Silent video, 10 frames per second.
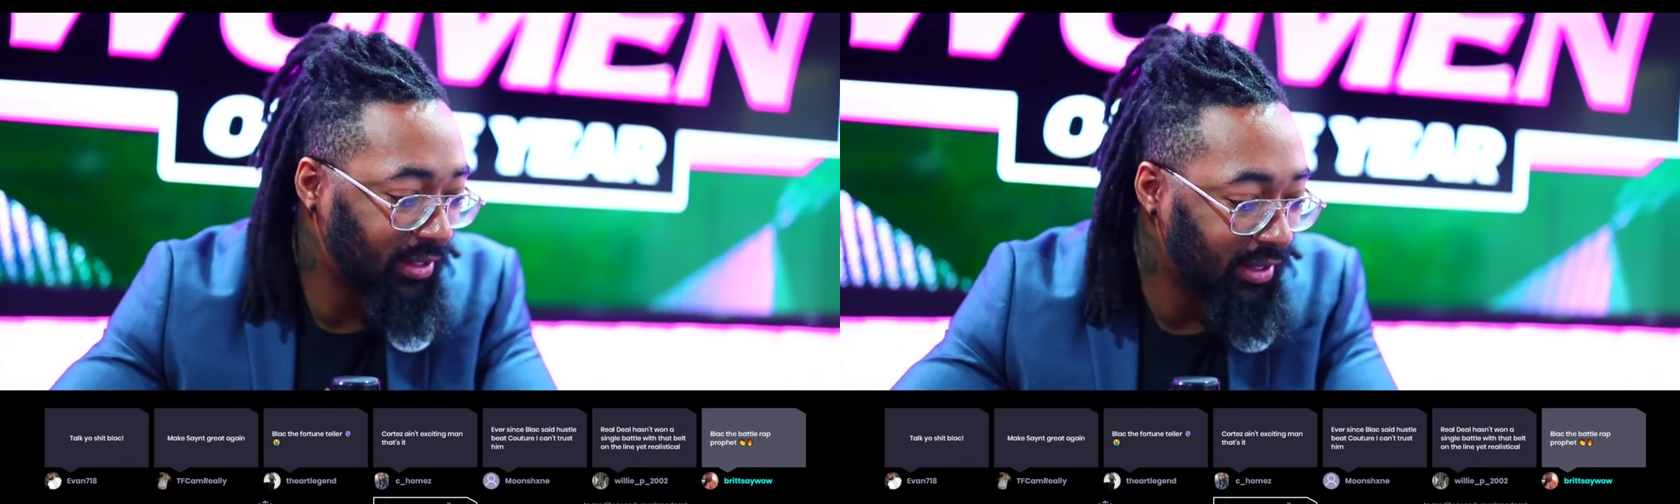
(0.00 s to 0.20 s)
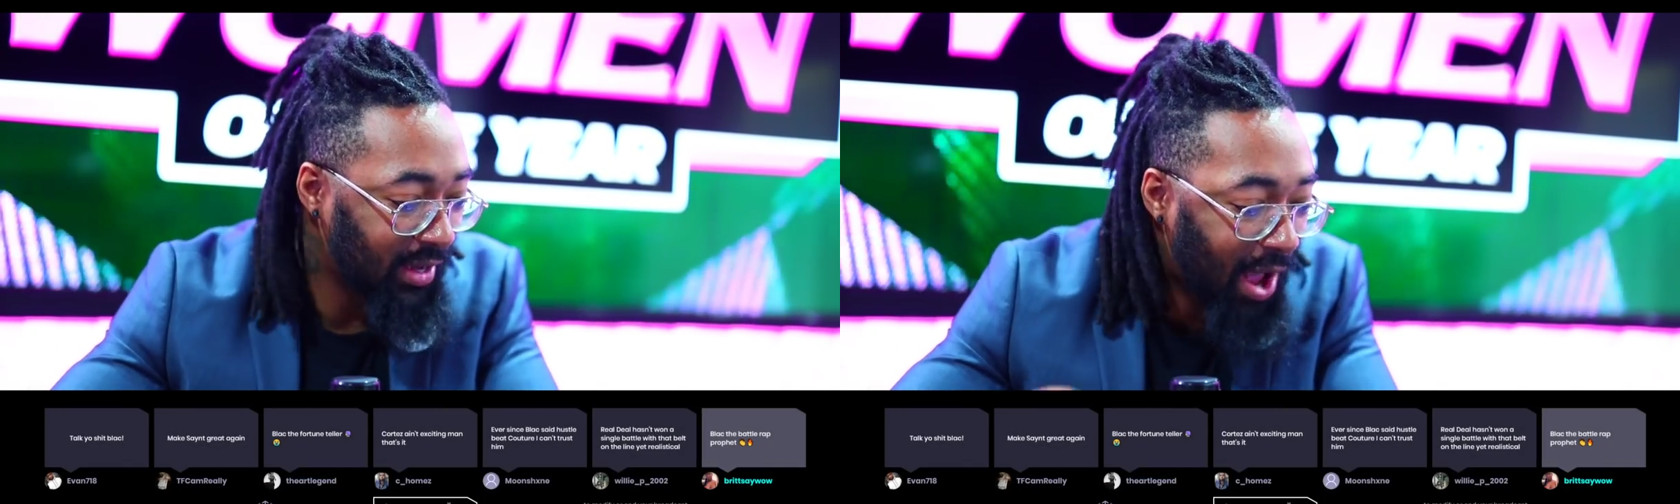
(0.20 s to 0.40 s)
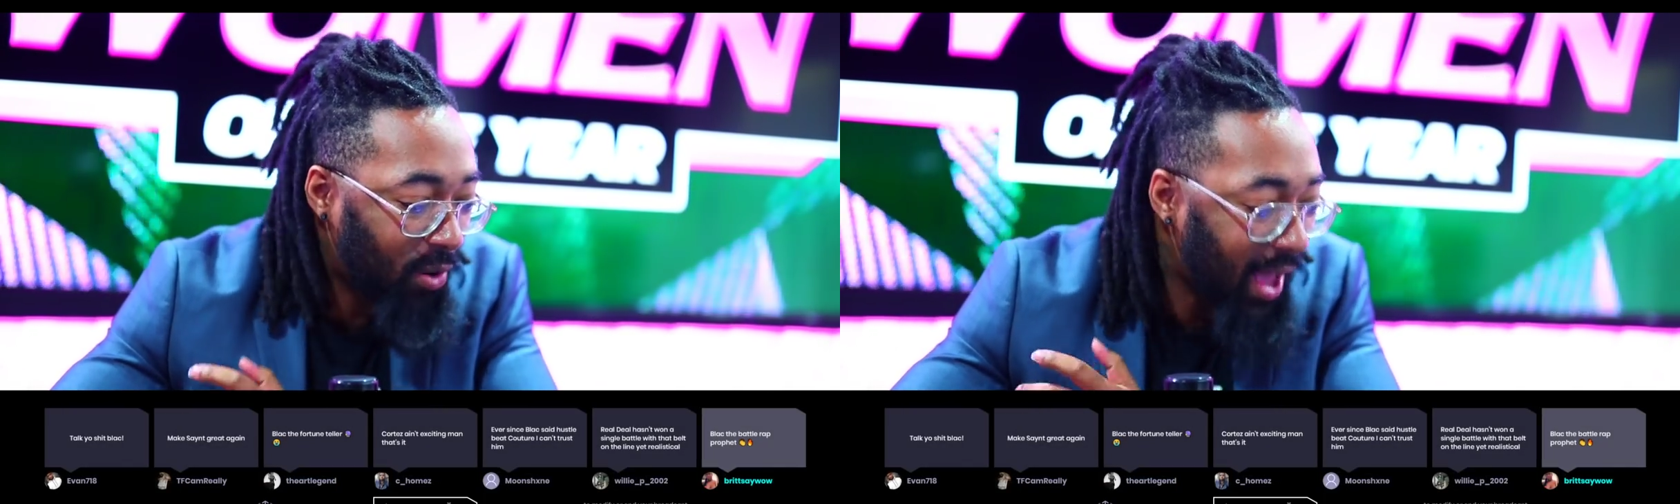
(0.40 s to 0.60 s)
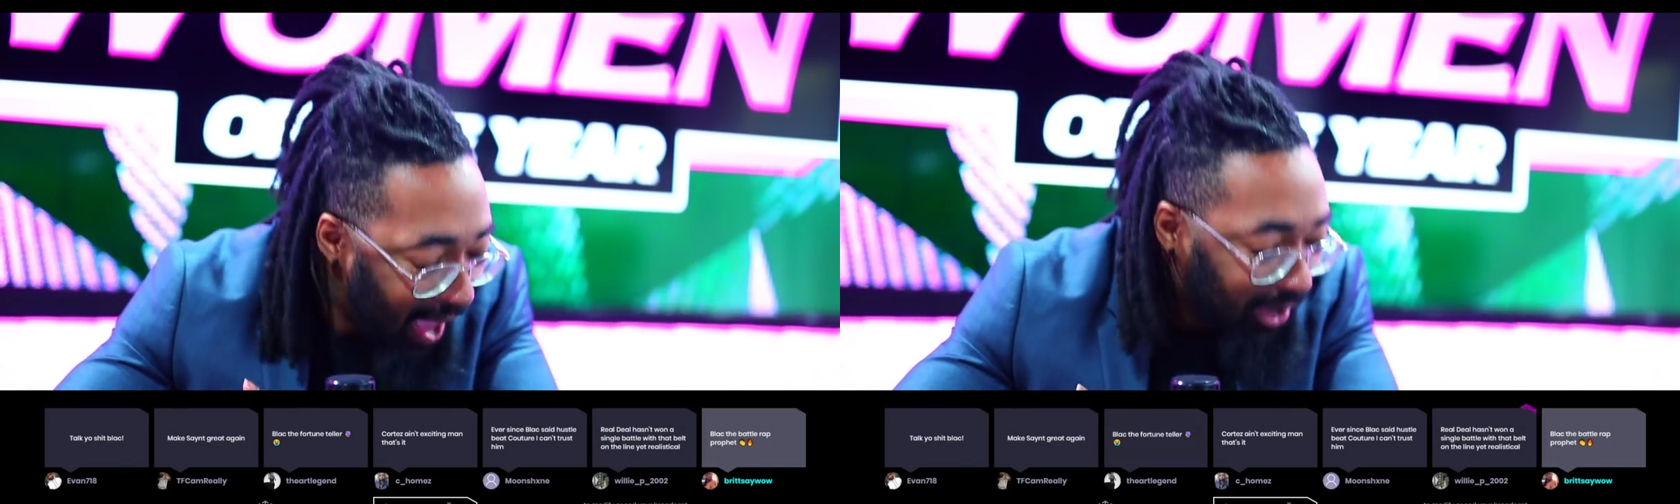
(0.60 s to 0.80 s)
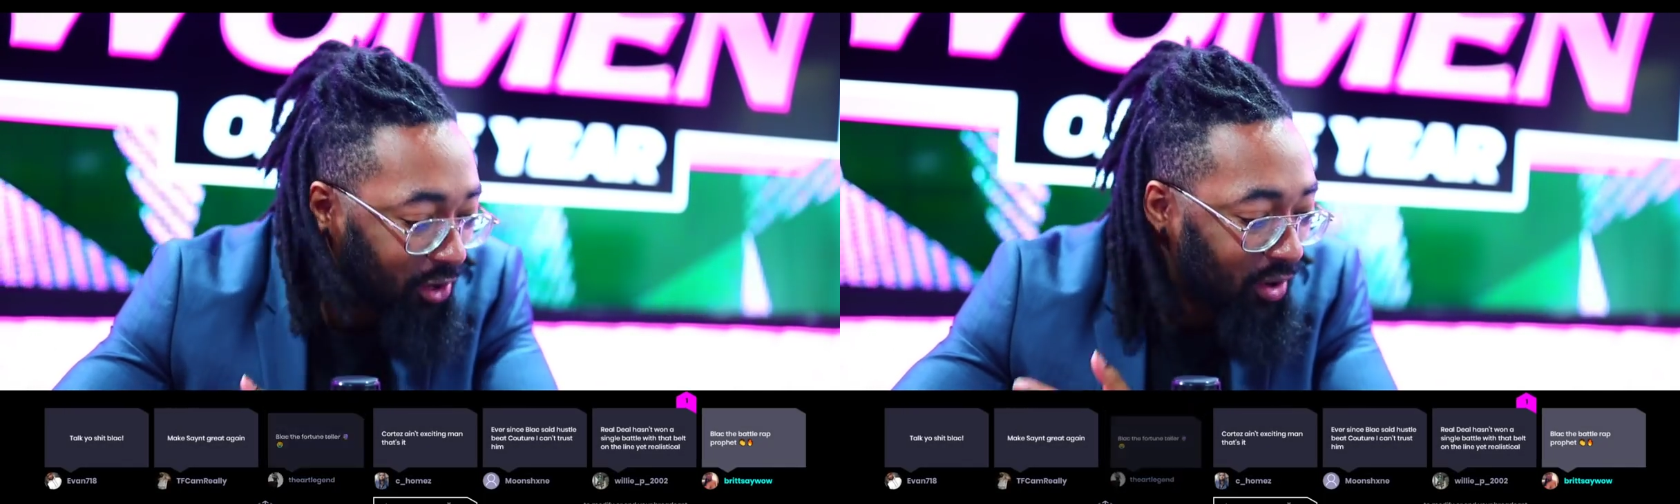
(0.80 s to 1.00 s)
How
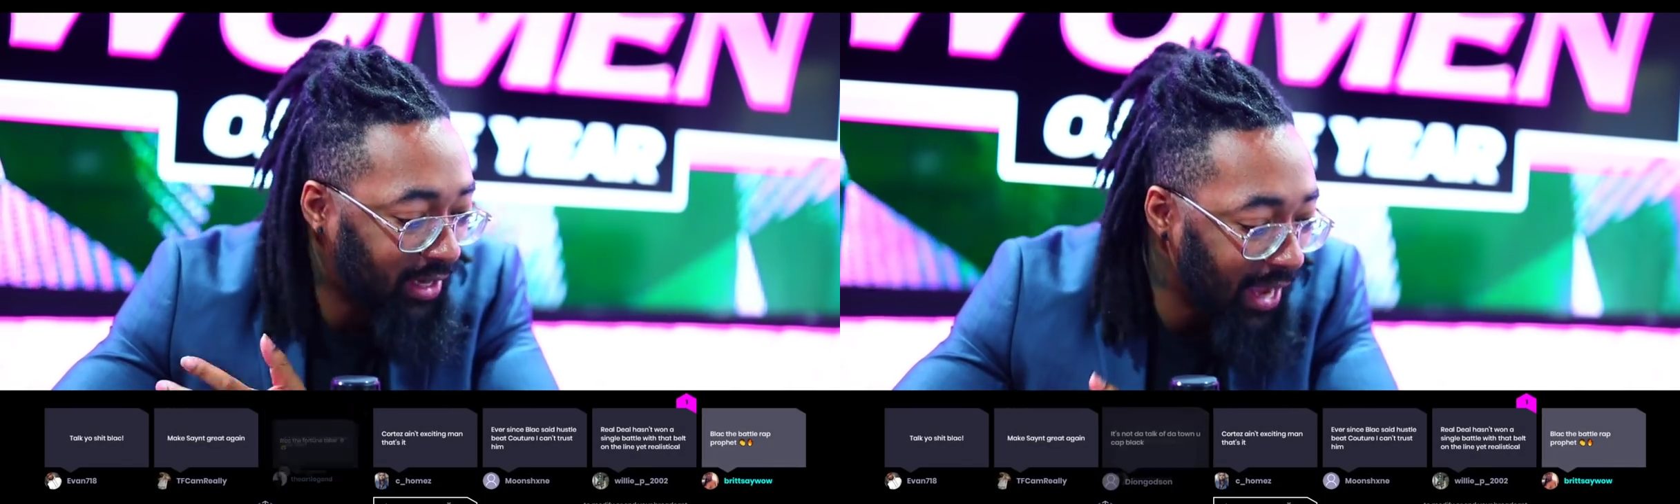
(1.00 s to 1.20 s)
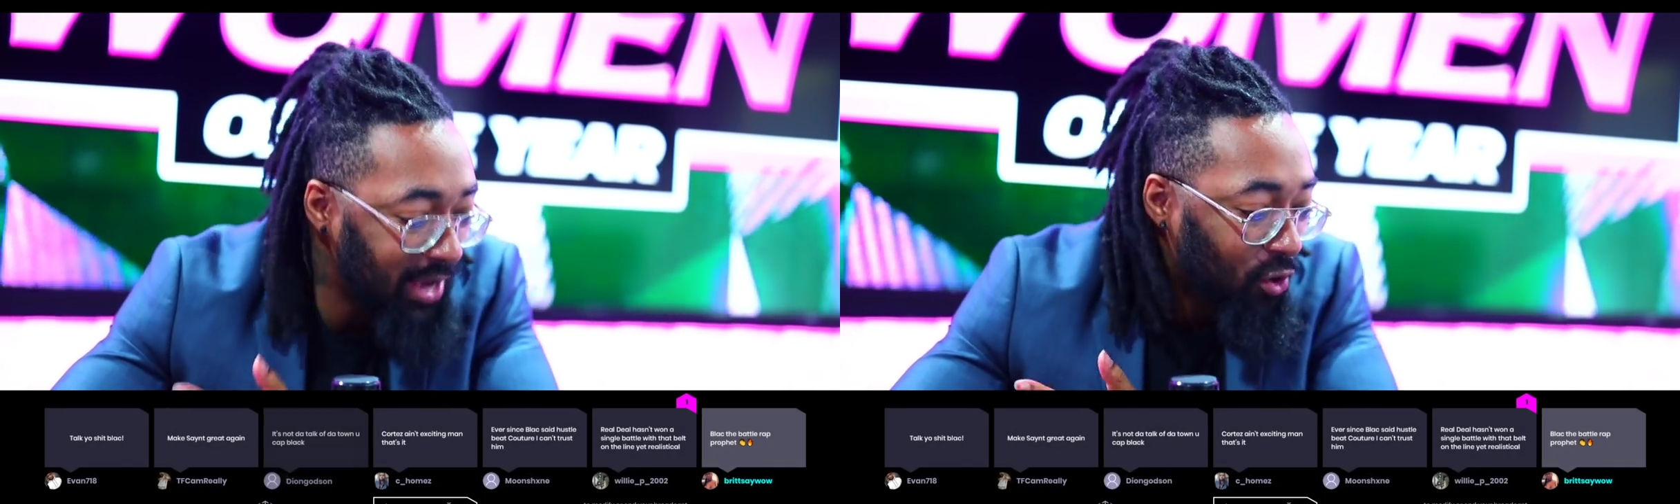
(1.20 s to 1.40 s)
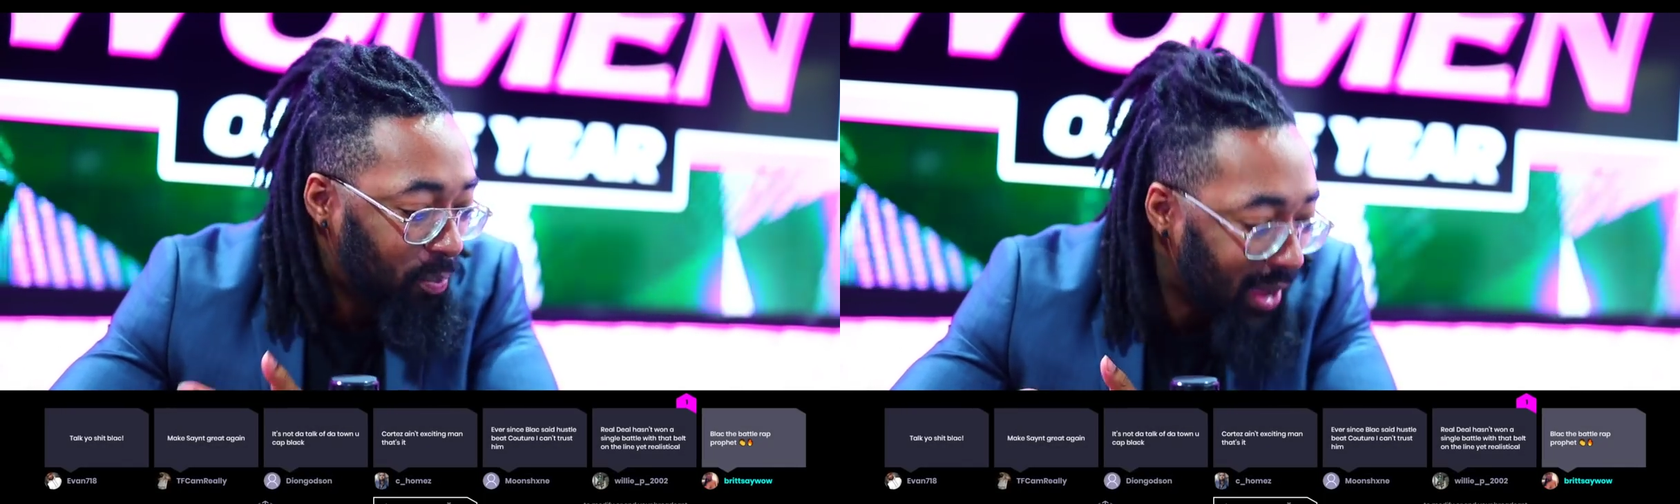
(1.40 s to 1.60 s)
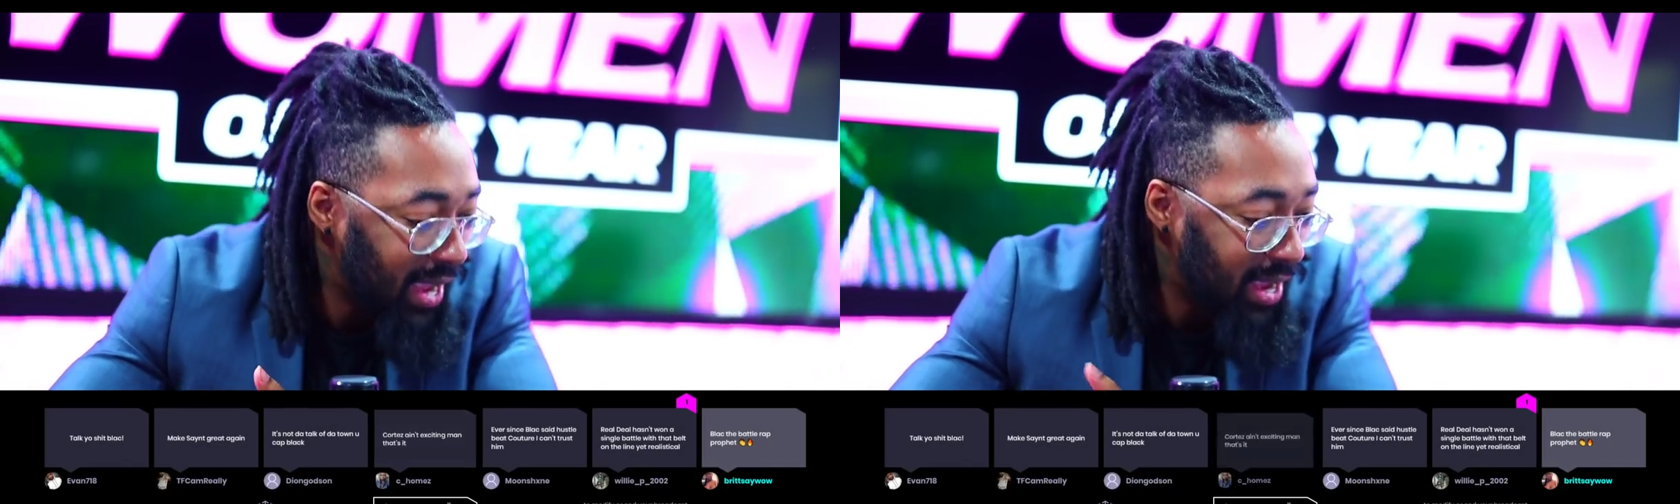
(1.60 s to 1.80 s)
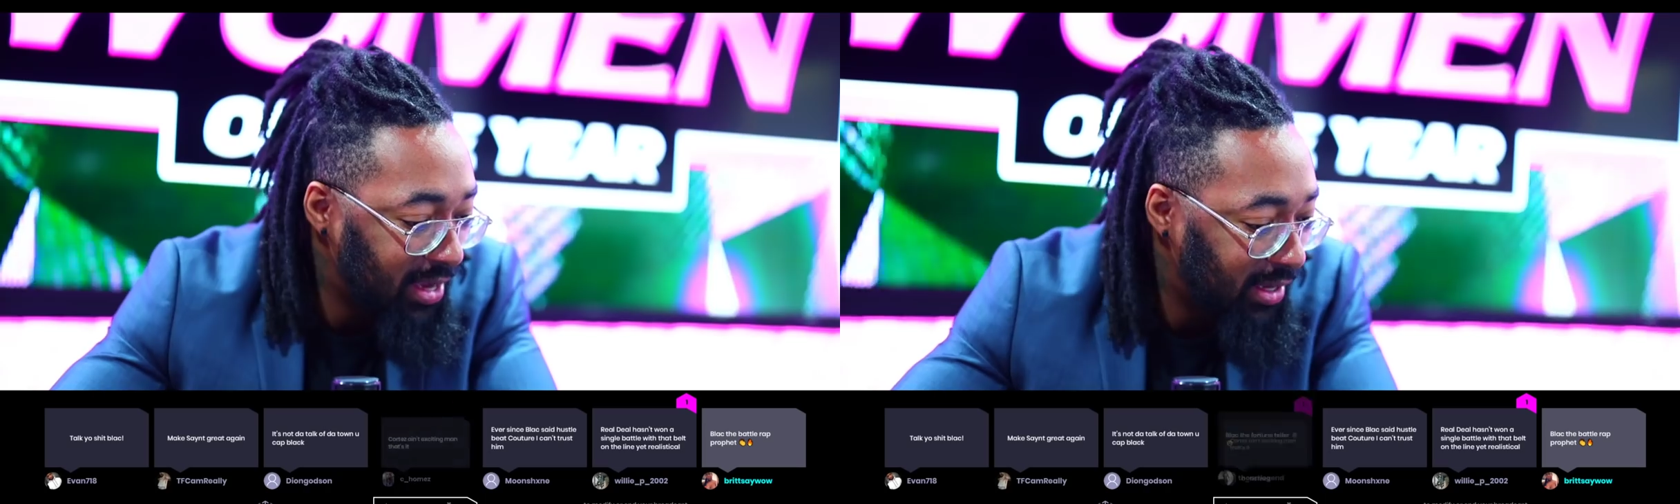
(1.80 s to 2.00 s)
accurate can you be?